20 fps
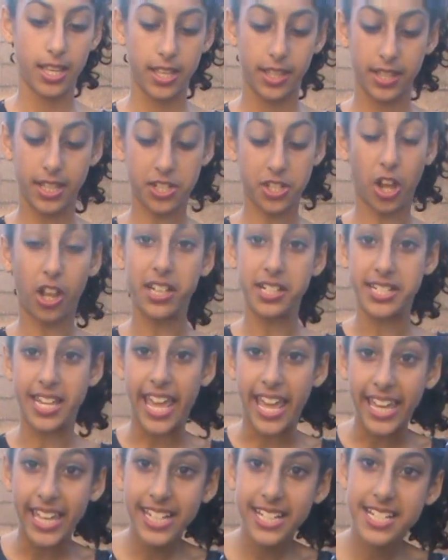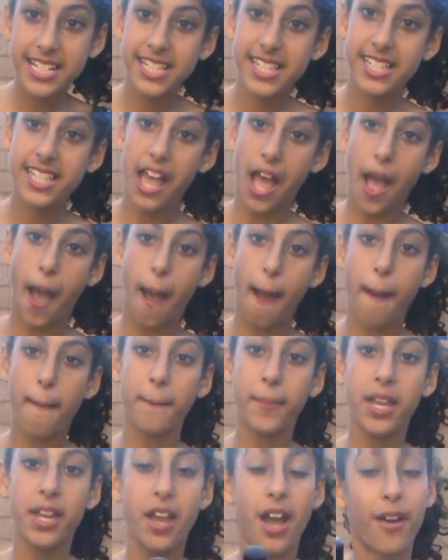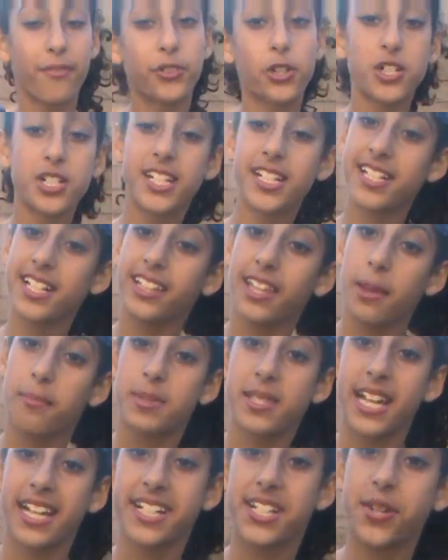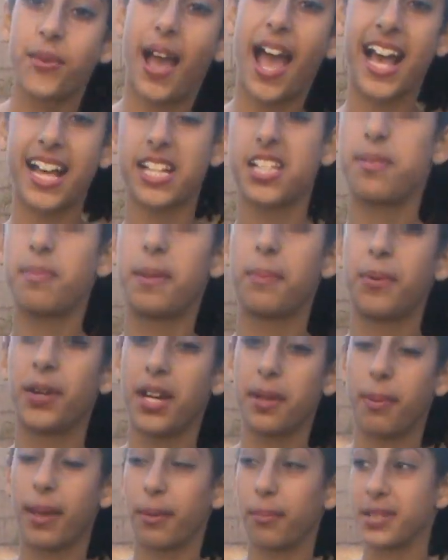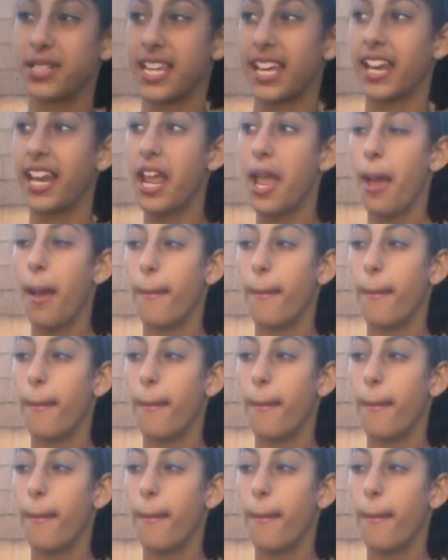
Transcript: that's all it takes. Of course, it's a lipstick, so it has to be pretty pigmented,